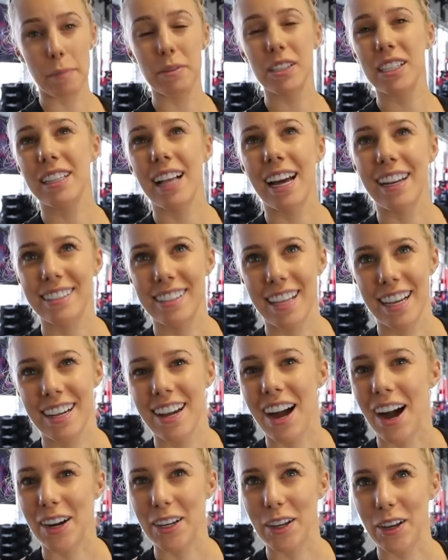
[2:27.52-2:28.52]
I'm just glad it's like
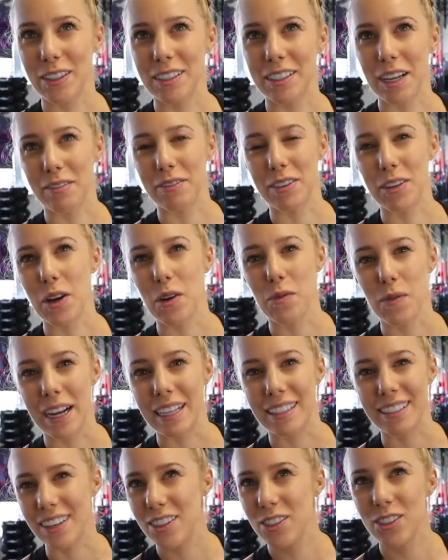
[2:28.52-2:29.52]
cardio stuff and not
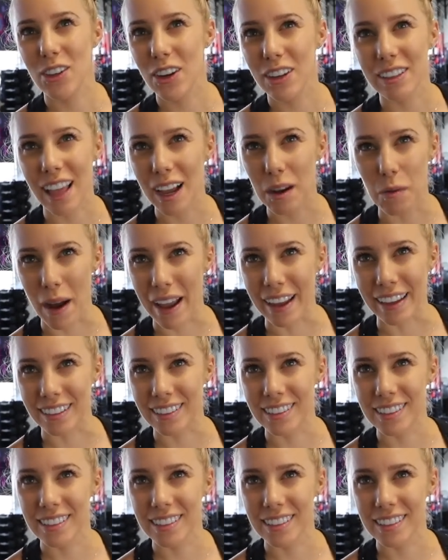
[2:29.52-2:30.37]
weights. I just don't like weights.